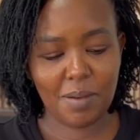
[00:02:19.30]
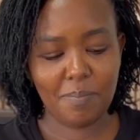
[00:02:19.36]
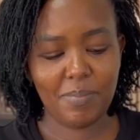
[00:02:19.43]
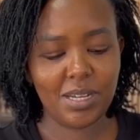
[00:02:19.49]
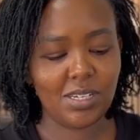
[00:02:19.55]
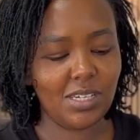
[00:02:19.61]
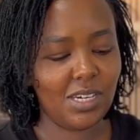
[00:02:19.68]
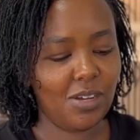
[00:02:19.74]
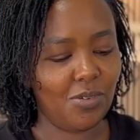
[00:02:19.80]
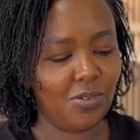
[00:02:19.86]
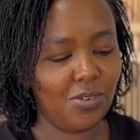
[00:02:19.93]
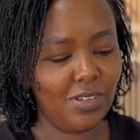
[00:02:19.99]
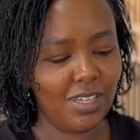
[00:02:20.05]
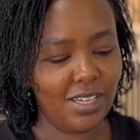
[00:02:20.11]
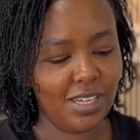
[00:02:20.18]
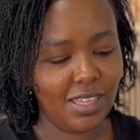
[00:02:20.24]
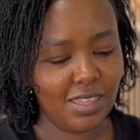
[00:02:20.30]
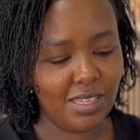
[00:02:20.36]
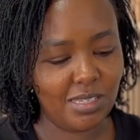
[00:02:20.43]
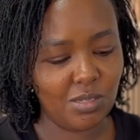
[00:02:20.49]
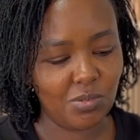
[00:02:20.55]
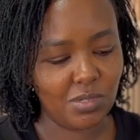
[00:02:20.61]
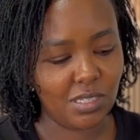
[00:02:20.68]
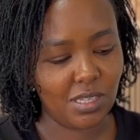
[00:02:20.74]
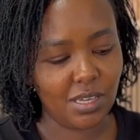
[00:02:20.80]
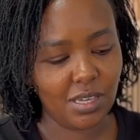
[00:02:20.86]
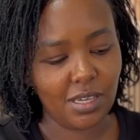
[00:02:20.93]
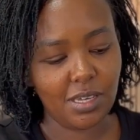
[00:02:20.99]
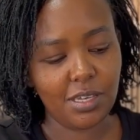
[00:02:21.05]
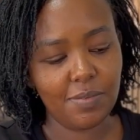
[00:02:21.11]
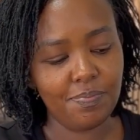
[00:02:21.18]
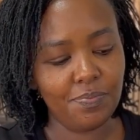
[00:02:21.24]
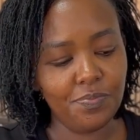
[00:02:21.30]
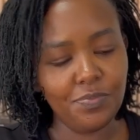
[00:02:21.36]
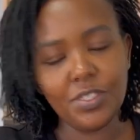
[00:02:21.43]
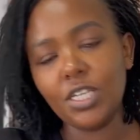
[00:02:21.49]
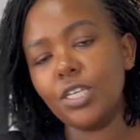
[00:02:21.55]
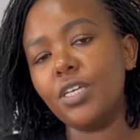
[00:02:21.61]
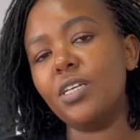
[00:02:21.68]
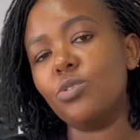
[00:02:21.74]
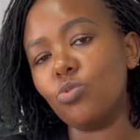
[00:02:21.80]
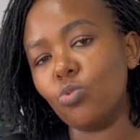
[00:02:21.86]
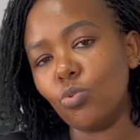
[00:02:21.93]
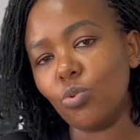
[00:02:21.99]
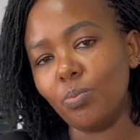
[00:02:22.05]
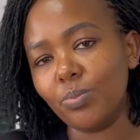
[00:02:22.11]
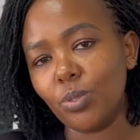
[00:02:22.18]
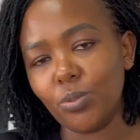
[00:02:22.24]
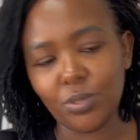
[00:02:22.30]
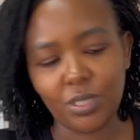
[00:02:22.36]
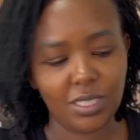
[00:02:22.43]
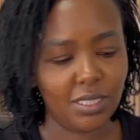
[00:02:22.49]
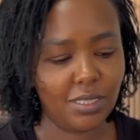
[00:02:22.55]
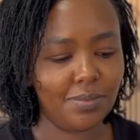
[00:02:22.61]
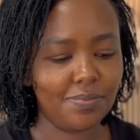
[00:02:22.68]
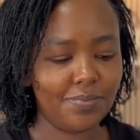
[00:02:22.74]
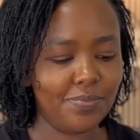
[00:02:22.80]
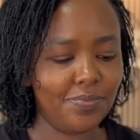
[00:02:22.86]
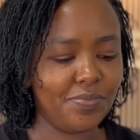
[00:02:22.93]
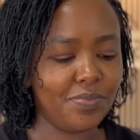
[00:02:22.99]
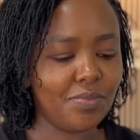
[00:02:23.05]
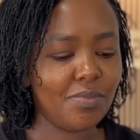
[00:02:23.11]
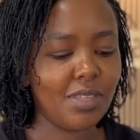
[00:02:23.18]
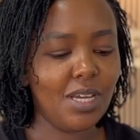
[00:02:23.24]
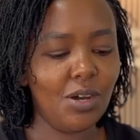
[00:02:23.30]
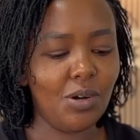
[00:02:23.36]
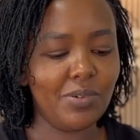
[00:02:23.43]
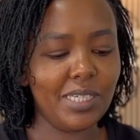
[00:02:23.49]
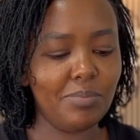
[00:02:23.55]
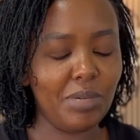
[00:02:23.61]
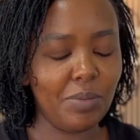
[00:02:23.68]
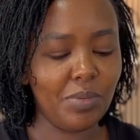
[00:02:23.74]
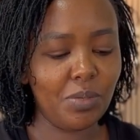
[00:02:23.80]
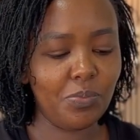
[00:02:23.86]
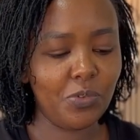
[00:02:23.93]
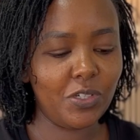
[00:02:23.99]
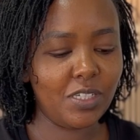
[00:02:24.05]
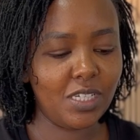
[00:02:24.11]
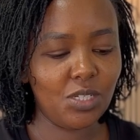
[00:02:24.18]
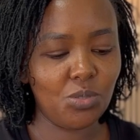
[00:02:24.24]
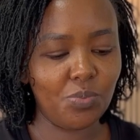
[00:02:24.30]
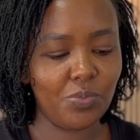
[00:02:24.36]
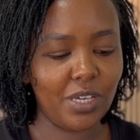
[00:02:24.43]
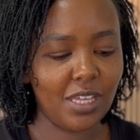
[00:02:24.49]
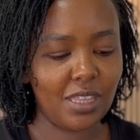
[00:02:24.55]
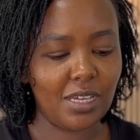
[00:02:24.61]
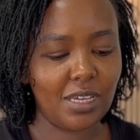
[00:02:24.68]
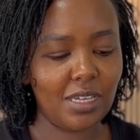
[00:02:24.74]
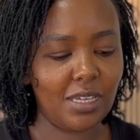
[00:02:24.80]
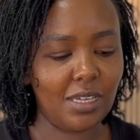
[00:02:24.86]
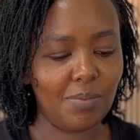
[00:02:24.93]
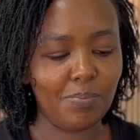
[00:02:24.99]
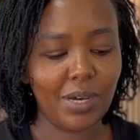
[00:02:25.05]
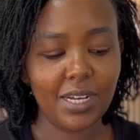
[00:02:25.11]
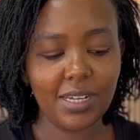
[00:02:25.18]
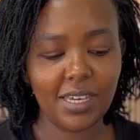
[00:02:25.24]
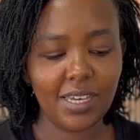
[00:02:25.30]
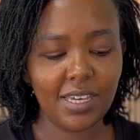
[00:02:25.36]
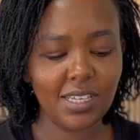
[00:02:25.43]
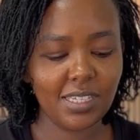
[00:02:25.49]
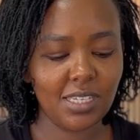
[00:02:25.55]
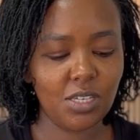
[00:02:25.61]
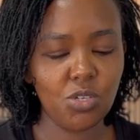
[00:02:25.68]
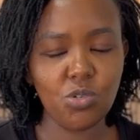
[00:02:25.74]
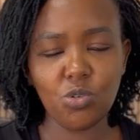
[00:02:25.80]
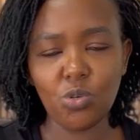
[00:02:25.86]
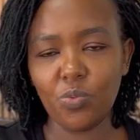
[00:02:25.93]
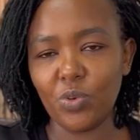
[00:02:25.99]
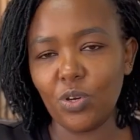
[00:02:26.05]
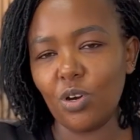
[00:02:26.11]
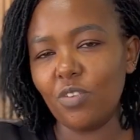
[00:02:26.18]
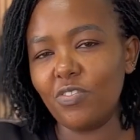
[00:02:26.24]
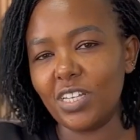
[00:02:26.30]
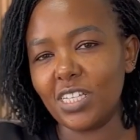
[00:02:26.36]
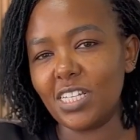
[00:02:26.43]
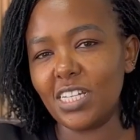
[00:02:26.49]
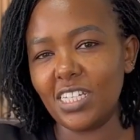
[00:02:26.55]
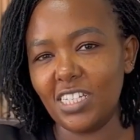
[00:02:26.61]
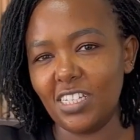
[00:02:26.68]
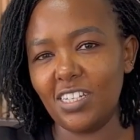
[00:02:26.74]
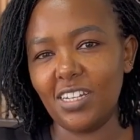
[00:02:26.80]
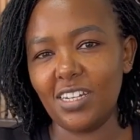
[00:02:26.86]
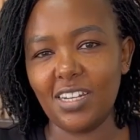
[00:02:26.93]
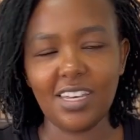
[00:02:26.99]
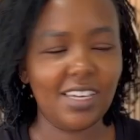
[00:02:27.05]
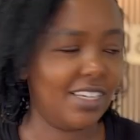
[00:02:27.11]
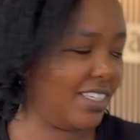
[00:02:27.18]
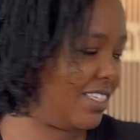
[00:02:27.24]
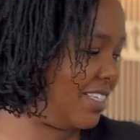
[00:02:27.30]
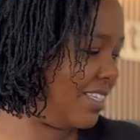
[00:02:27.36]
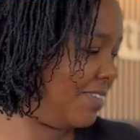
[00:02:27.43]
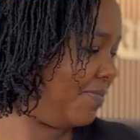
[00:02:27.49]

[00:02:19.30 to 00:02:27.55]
But now, this was the kizungumkuti. When my mom wanted to make the pancakes, we obviously needed eggs.